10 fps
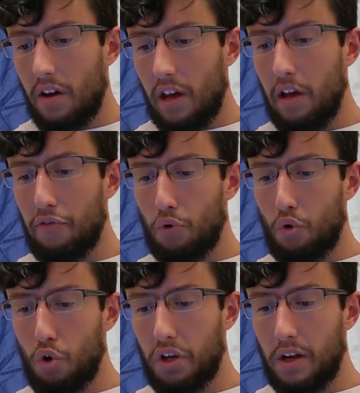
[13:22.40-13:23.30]
If you're
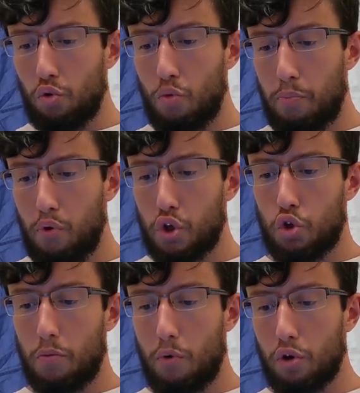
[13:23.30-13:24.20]
looking to push
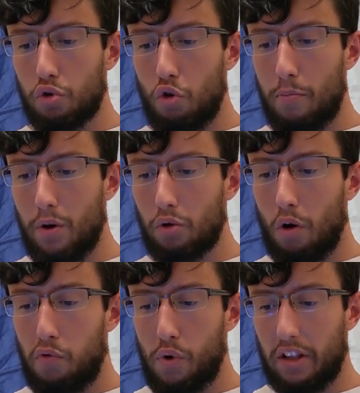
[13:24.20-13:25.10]
the most amount
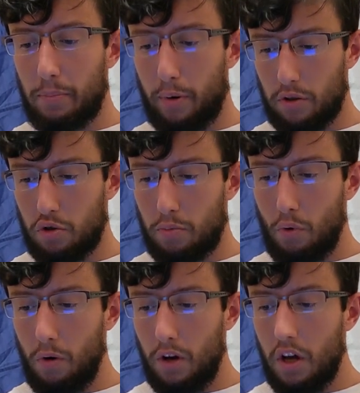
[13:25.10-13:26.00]
of weight
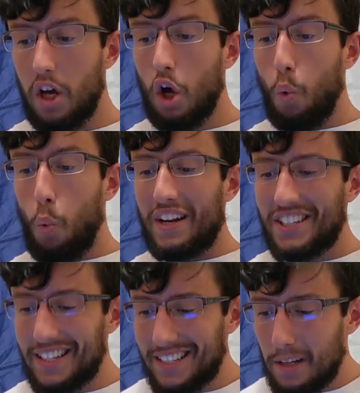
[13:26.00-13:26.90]
possible,
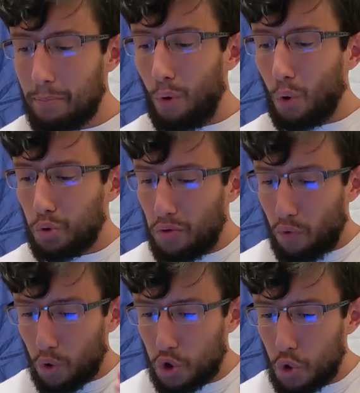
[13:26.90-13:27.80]
which is important
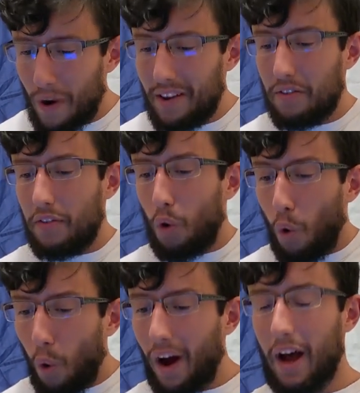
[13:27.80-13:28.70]
for strength
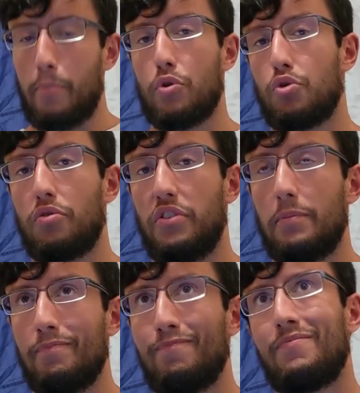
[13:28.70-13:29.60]
or hypertrophy,
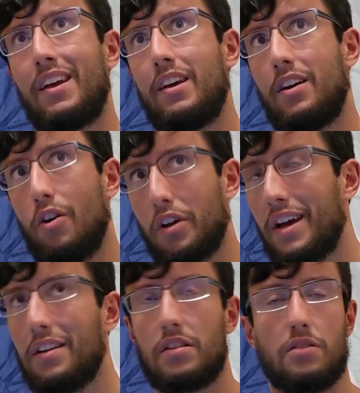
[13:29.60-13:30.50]

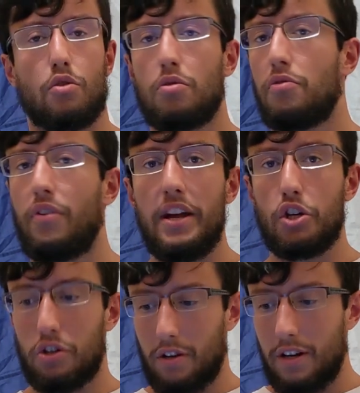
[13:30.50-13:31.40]
again, this is a
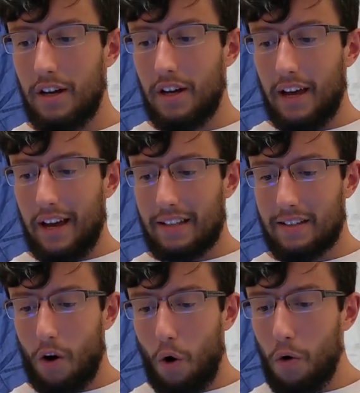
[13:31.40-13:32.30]
conflation.
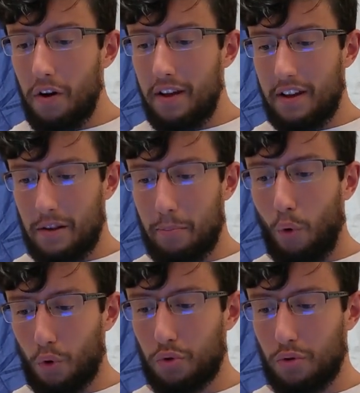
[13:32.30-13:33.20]
It's only
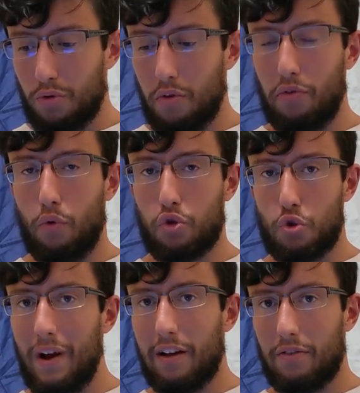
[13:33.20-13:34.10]
important for
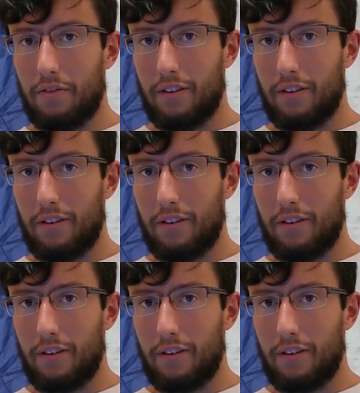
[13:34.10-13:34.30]
strength